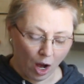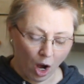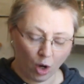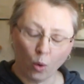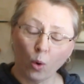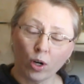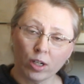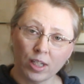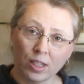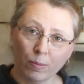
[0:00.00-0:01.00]
a
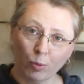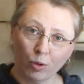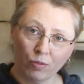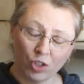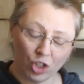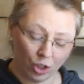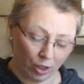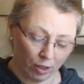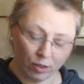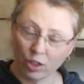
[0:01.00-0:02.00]
1/4 teaspoon of
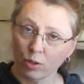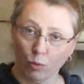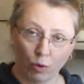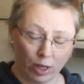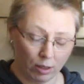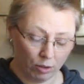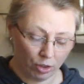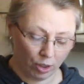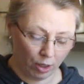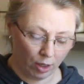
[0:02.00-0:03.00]
sugar, just regular
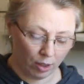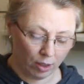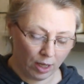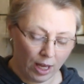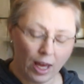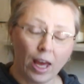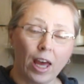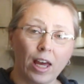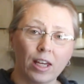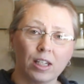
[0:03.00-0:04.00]
sugar,
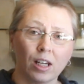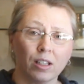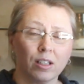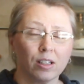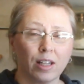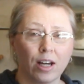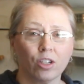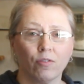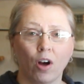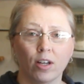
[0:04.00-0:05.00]
and a little
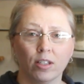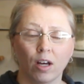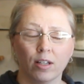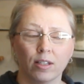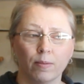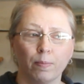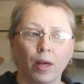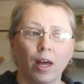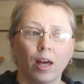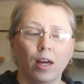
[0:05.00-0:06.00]
dash of hot sauce.
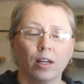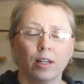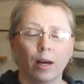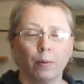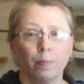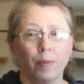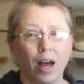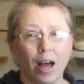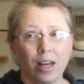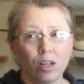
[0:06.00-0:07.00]
Now,
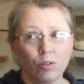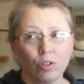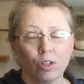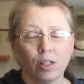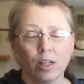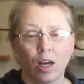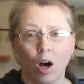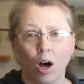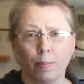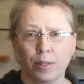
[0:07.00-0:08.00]
I usually
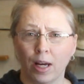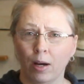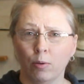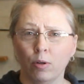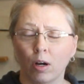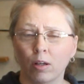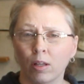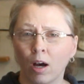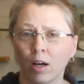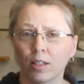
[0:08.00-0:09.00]
opt out on
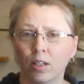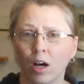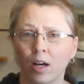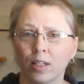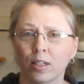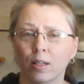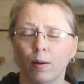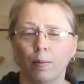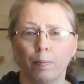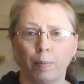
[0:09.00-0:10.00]
the hot sauce,
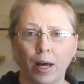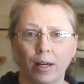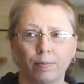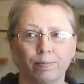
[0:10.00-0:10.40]
but